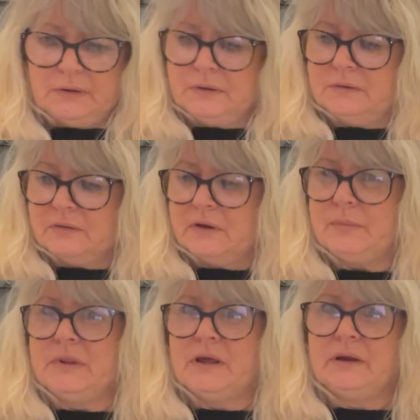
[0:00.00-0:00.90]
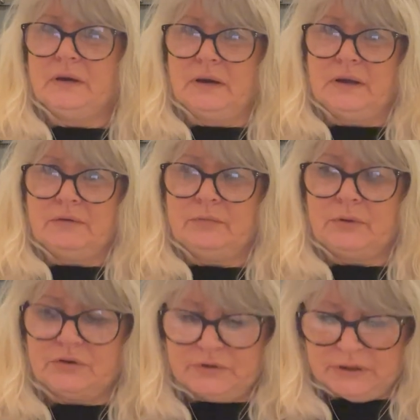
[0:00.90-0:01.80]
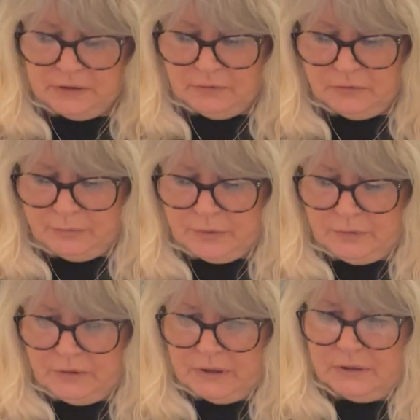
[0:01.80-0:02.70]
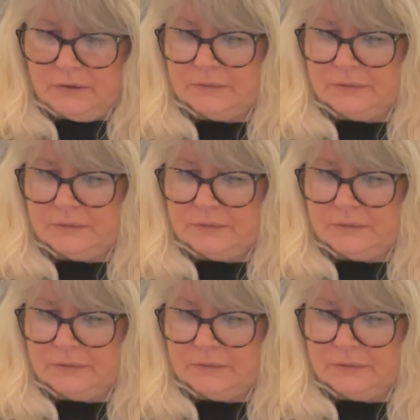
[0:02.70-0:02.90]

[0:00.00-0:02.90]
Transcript: It's going to be the hunt now of which needle's broken,